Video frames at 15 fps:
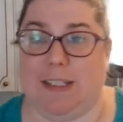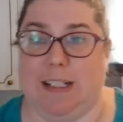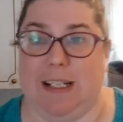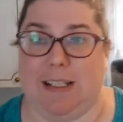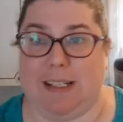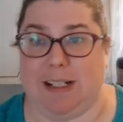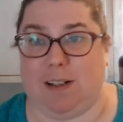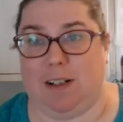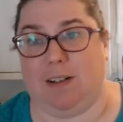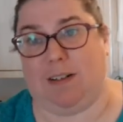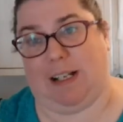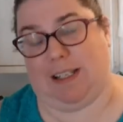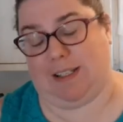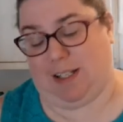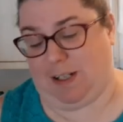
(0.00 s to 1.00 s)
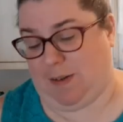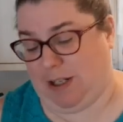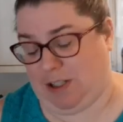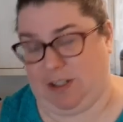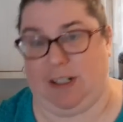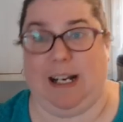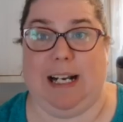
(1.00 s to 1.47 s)
And it's like, oh, that's a good
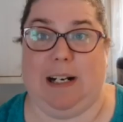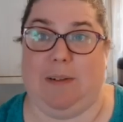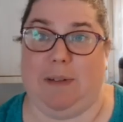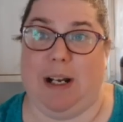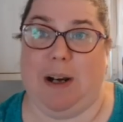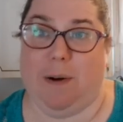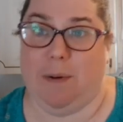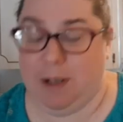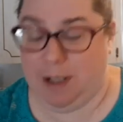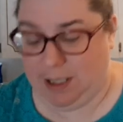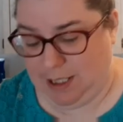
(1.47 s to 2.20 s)
question. I don't know.